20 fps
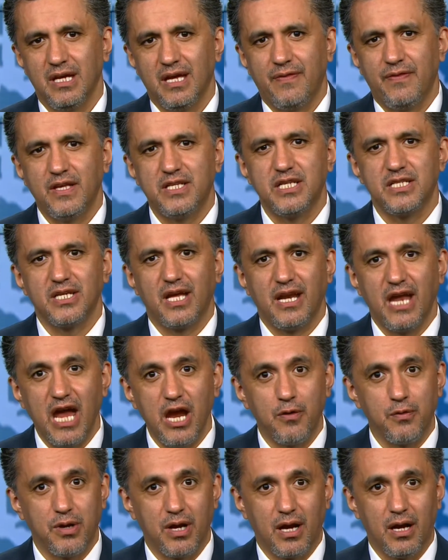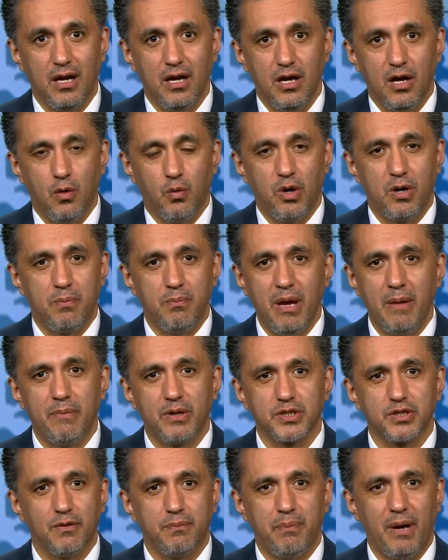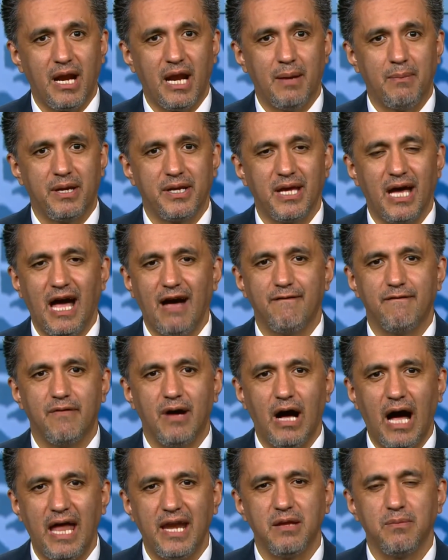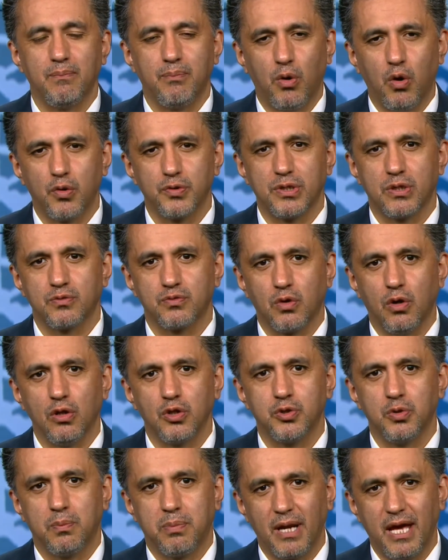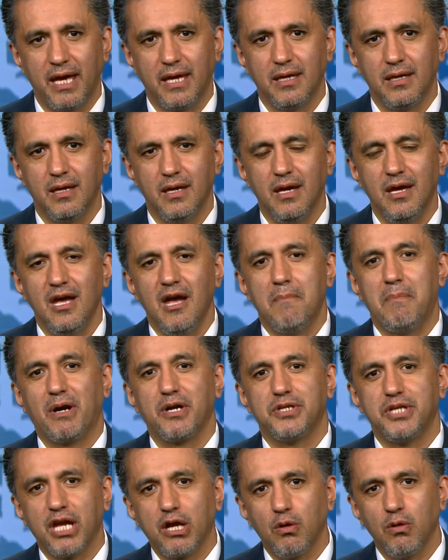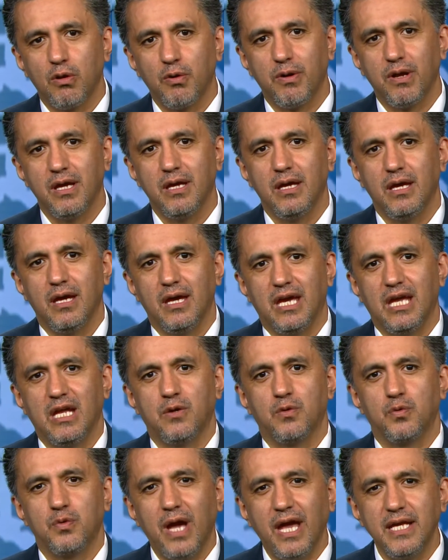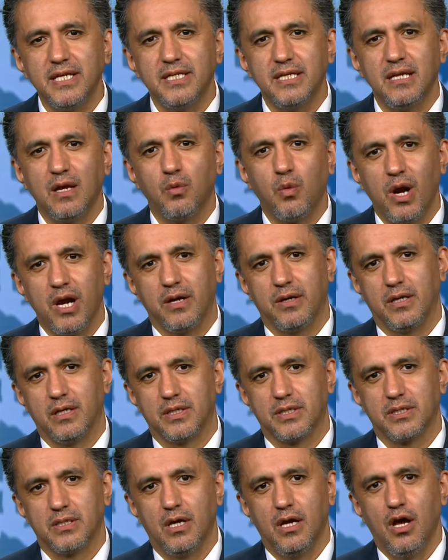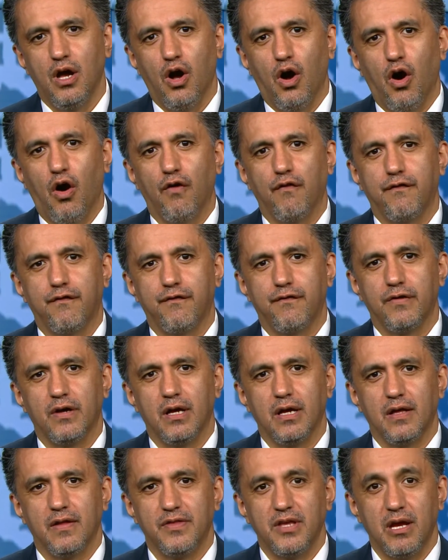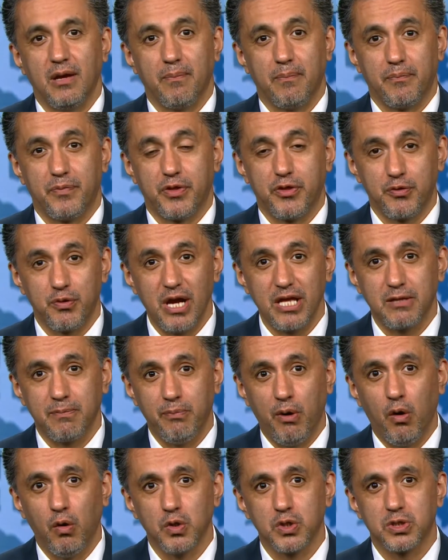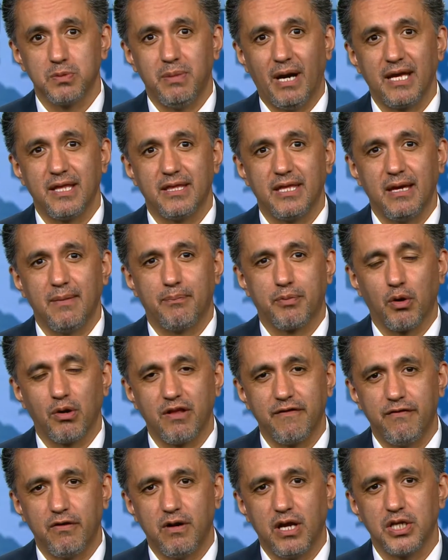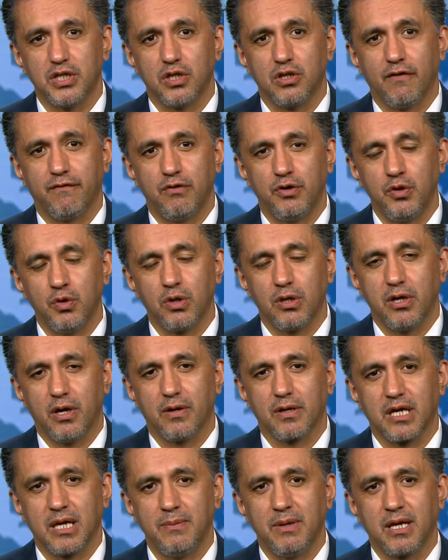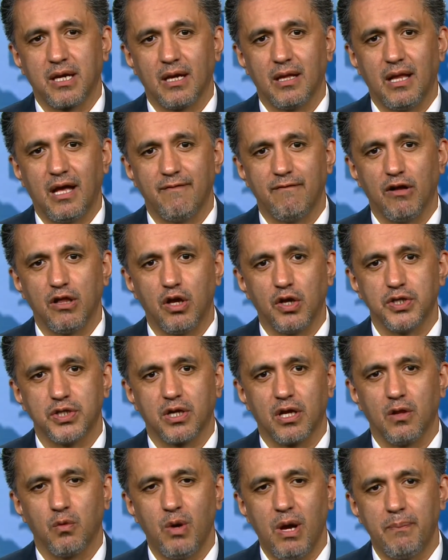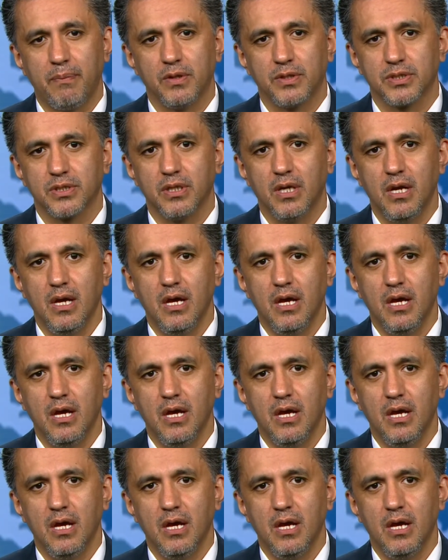This is an area where members of Parliament have an important role to play, particularly in raising awareness of the threat posed by the proliferation of nuclear, chemical, and biological weapons